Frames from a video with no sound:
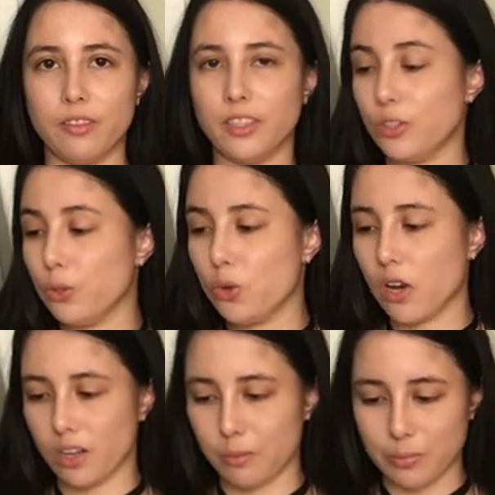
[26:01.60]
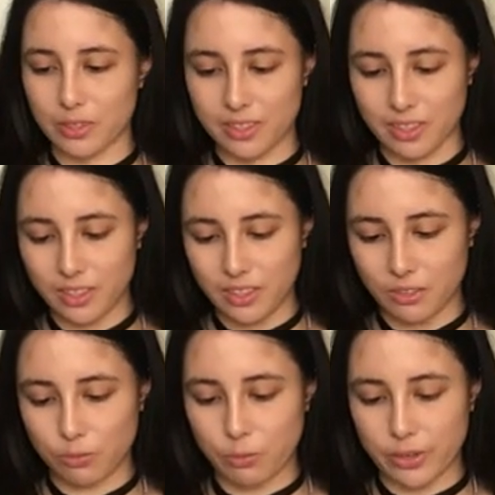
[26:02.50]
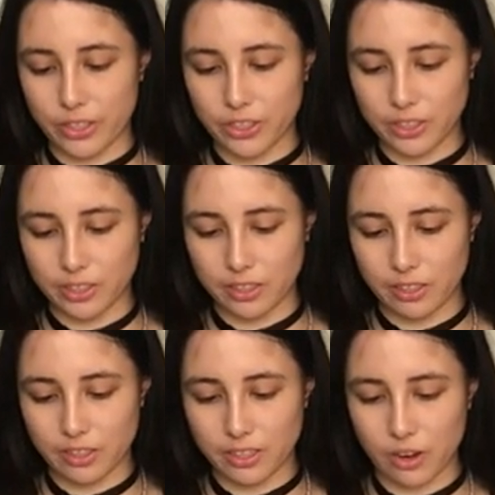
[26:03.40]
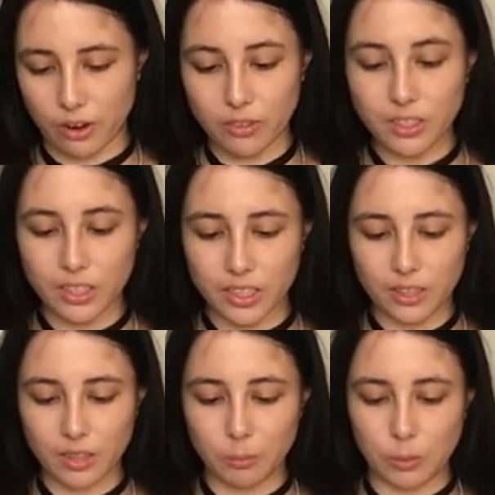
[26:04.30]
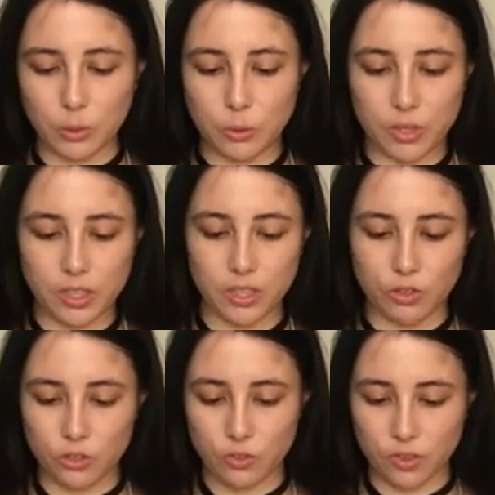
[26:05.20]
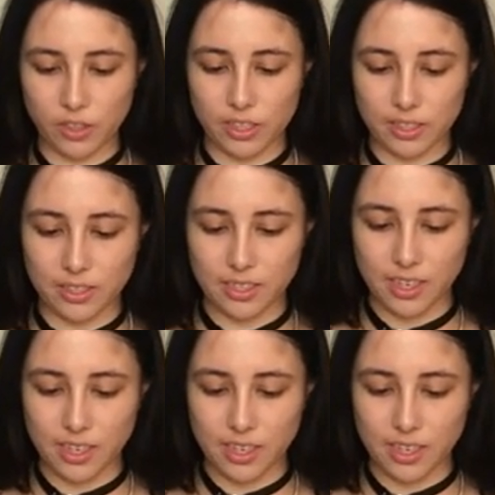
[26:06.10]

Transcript: the two cups, which, yeah, I really like the blue that they used for this.